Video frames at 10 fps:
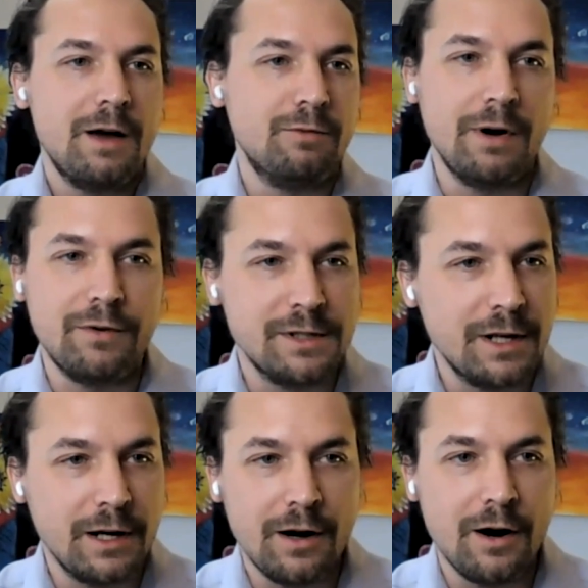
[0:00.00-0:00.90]

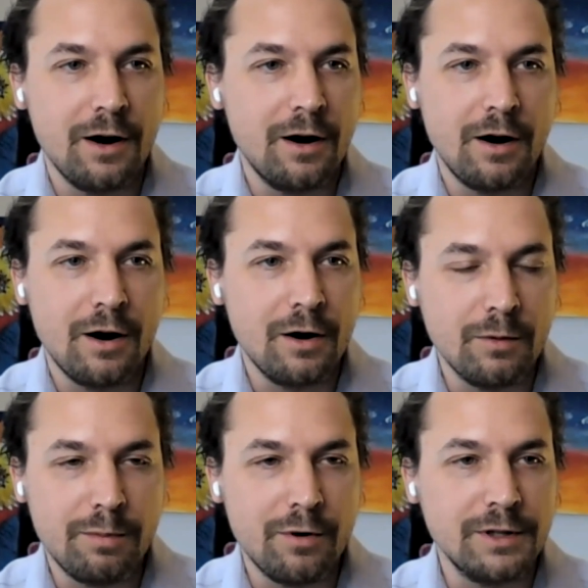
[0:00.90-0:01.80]
referencing our
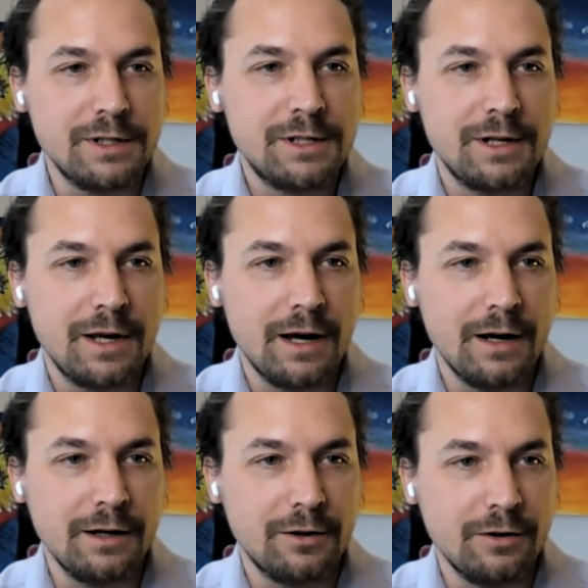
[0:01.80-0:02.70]
reports,
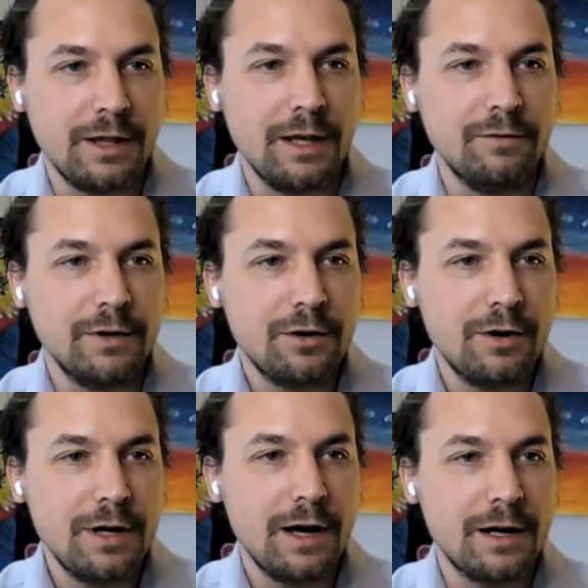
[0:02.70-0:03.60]
including the
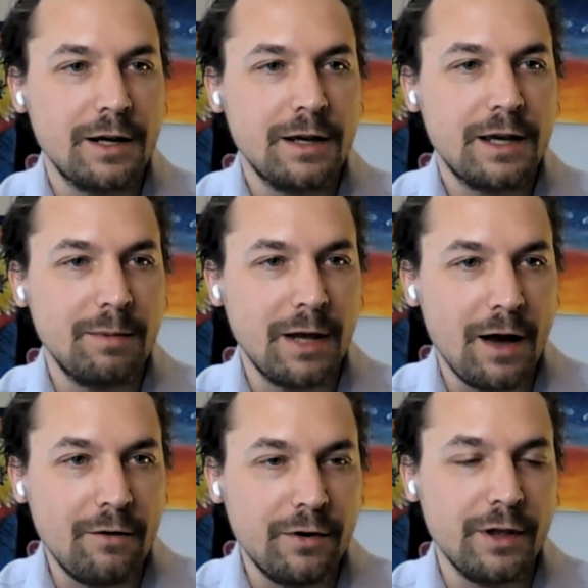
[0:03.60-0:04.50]
inventory, can be
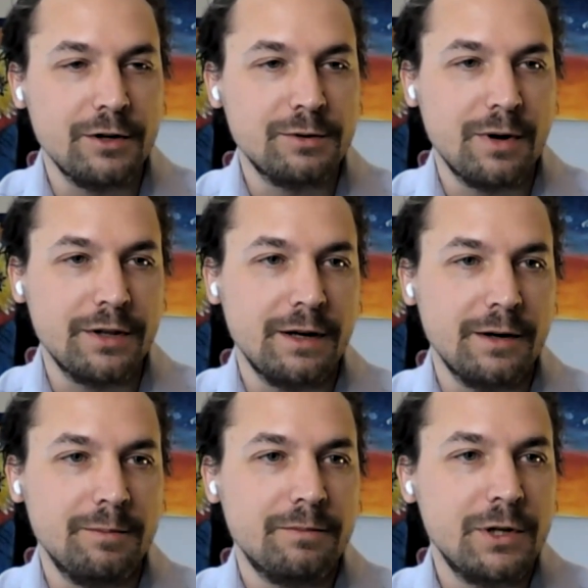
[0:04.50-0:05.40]
helpful there as well
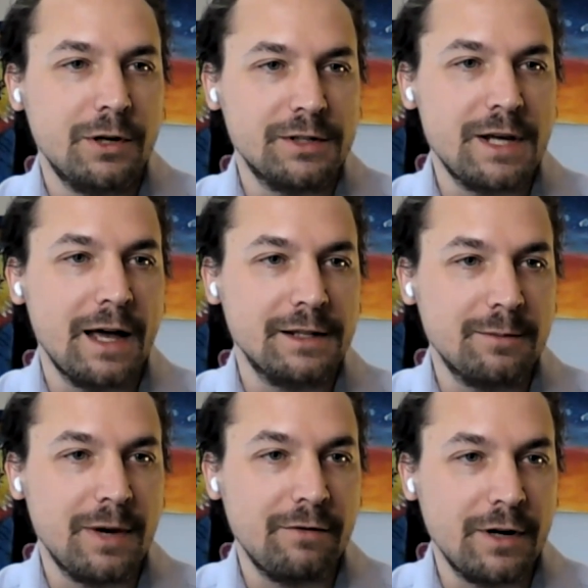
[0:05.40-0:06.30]
to add
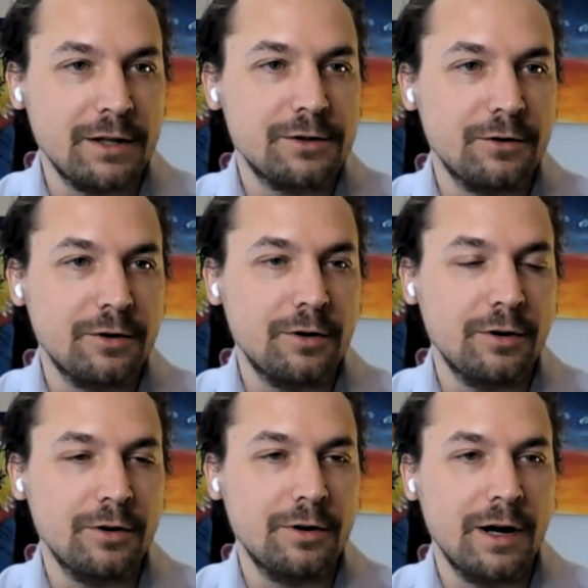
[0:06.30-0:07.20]
some evidence
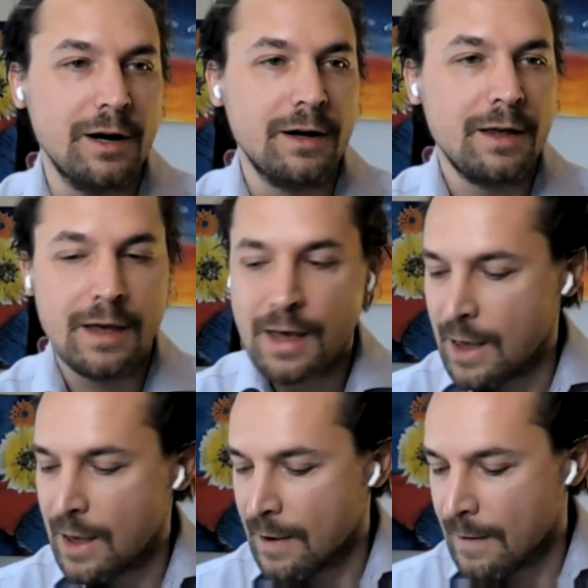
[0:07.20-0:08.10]
or
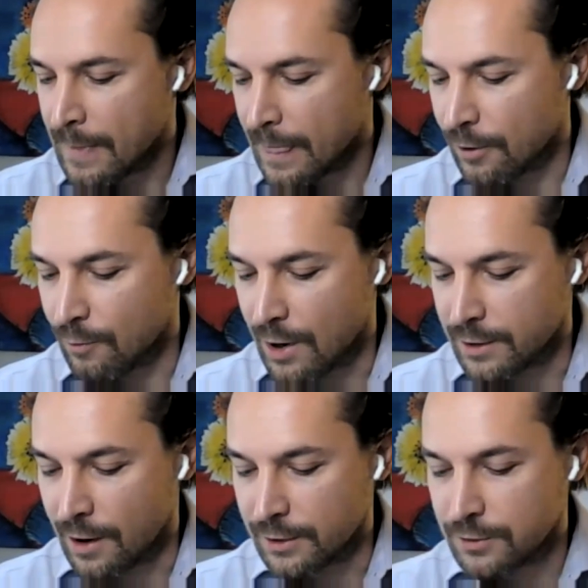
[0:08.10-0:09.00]

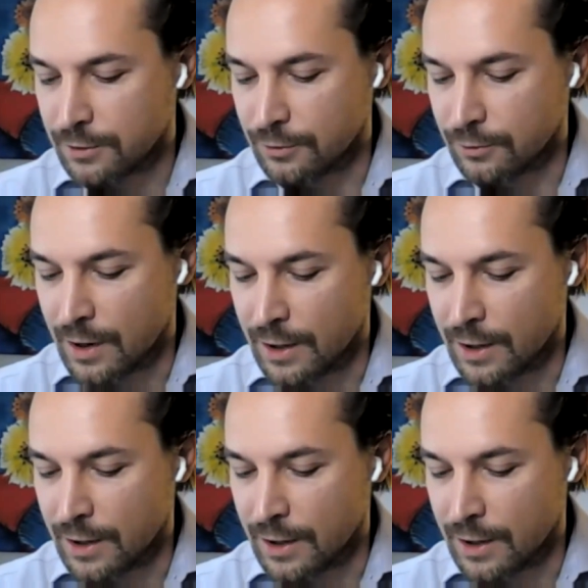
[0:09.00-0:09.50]
whatnot to